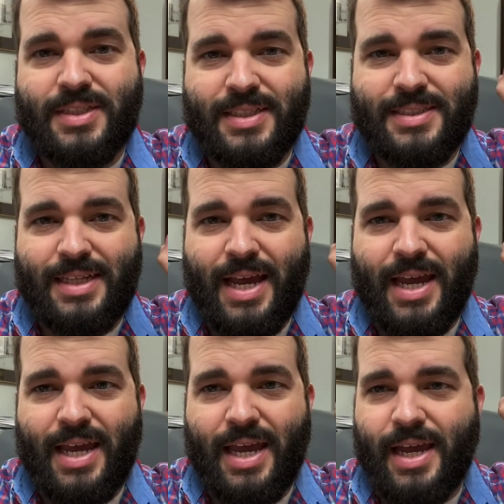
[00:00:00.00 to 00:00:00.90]

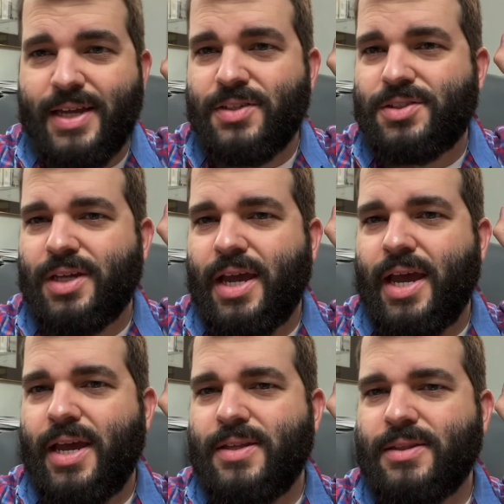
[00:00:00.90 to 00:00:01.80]
today is
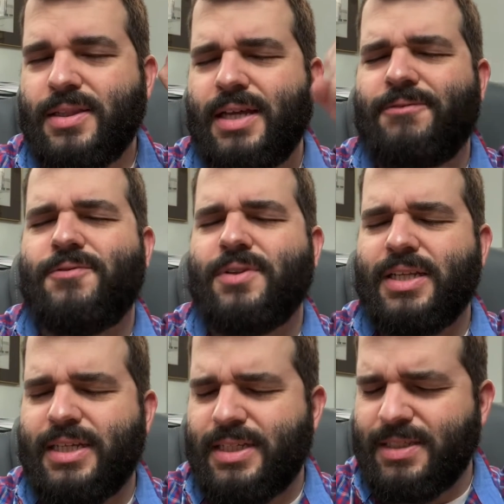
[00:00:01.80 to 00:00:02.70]
a
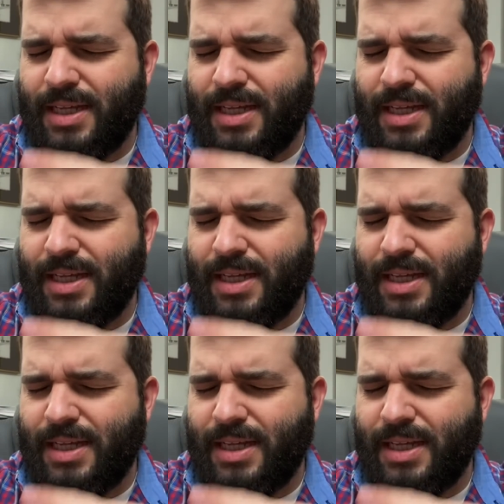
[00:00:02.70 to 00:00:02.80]
lovely,